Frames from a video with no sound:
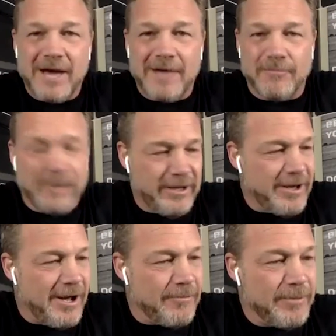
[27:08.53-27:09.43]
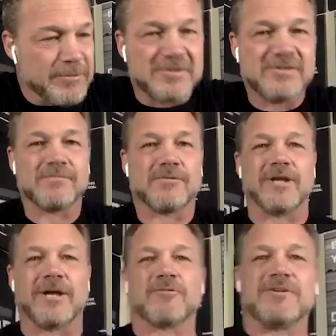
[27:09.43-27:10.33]
that, we would
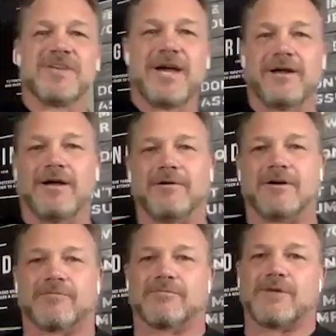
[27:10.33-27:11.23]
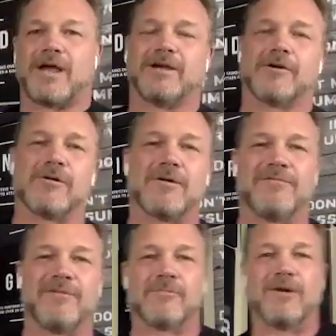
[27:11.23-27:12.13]
really appreciate a rating or
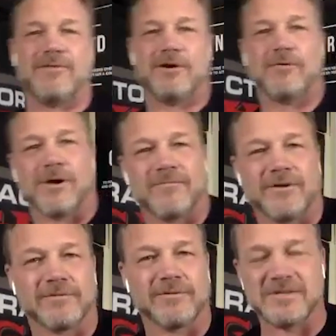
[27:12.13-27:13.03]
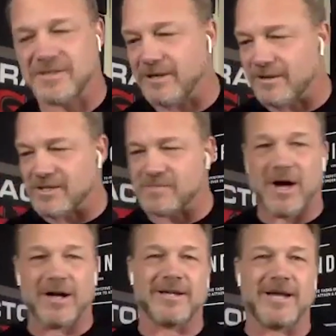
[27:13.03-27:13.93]
a review wherever you're listening to this
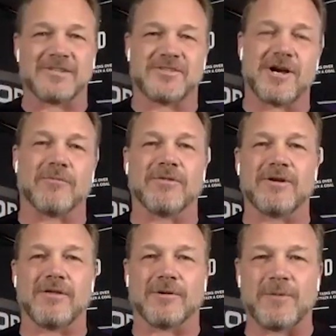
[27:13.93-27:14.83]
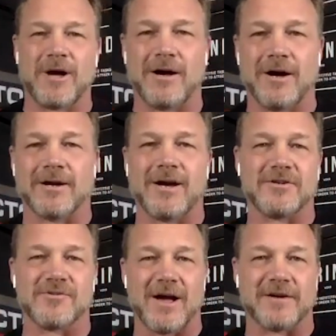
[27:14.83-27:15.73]
podcast. Share it with another
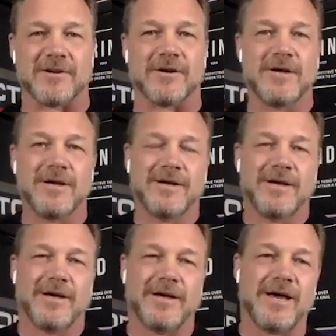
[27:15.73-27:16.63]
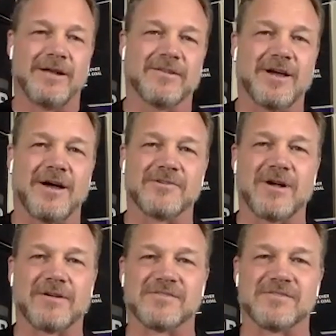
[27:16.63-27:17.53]
contractor, and head to
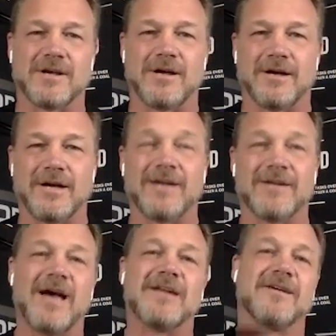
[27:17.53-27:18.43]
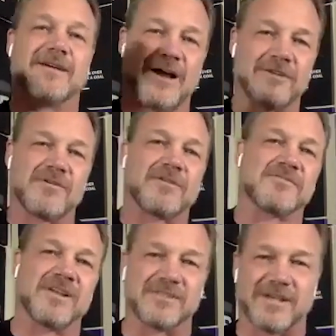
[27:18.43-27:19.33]

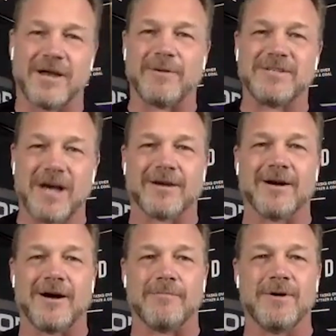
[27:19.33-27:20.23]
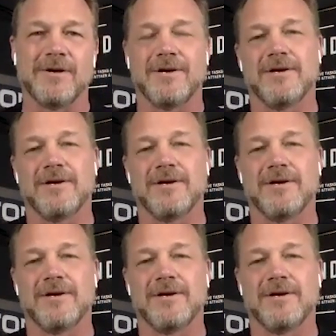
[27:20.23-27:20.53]
contractorsalesacademy.com